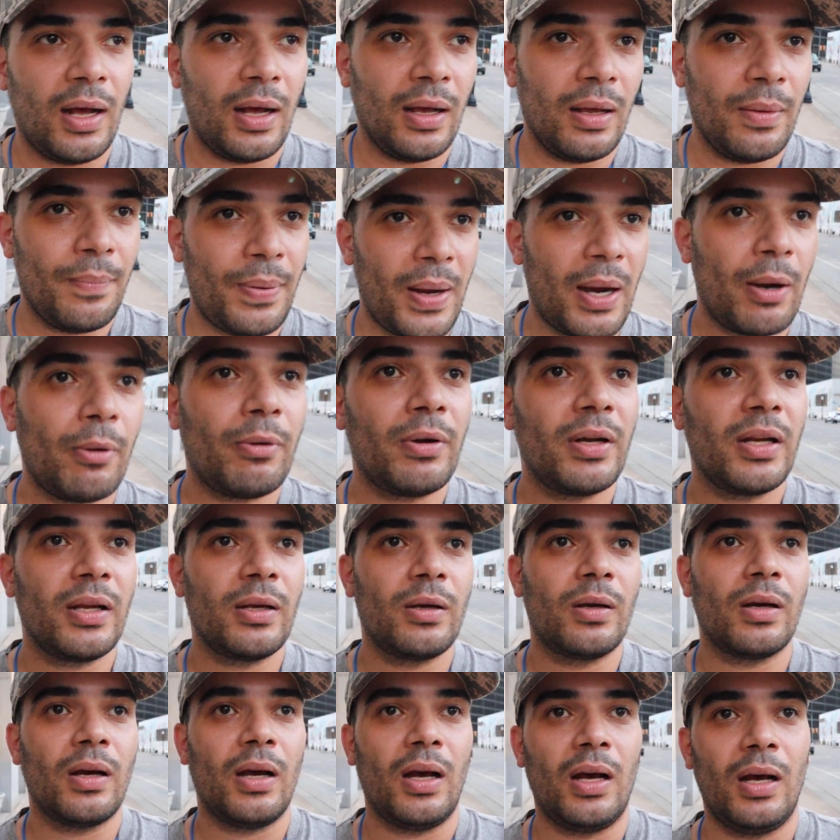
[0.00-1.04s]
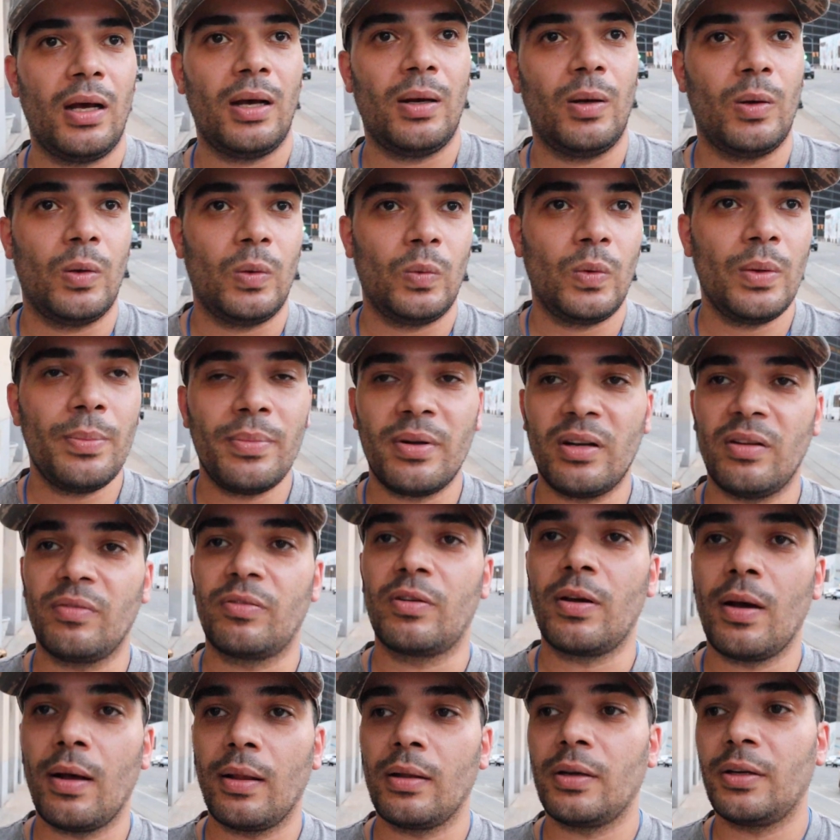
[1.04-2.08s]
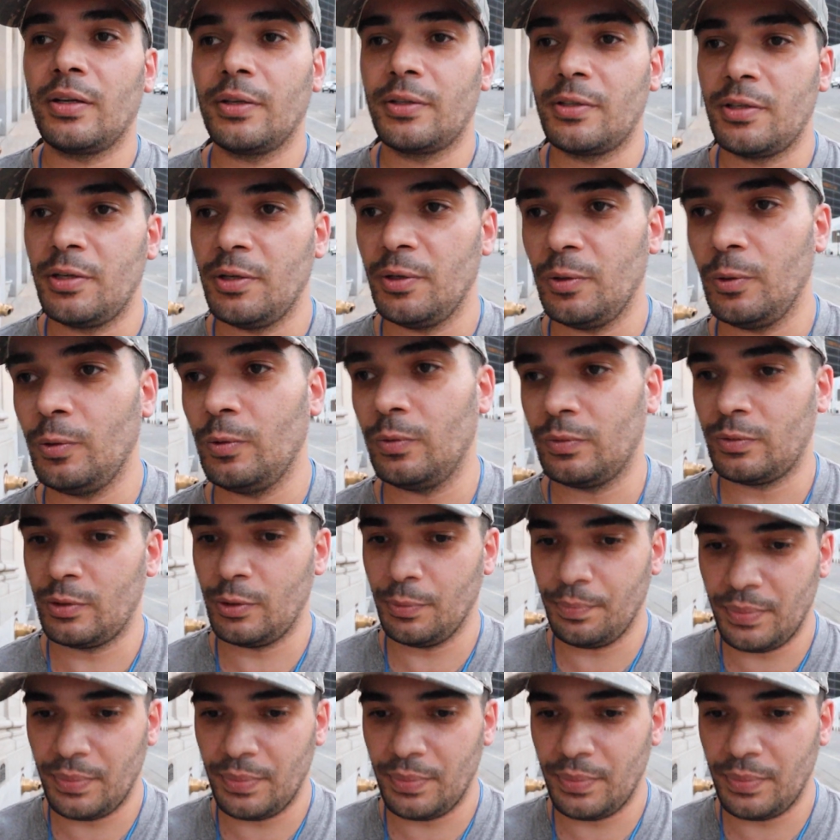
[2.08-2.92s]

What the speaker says: empowering women of color to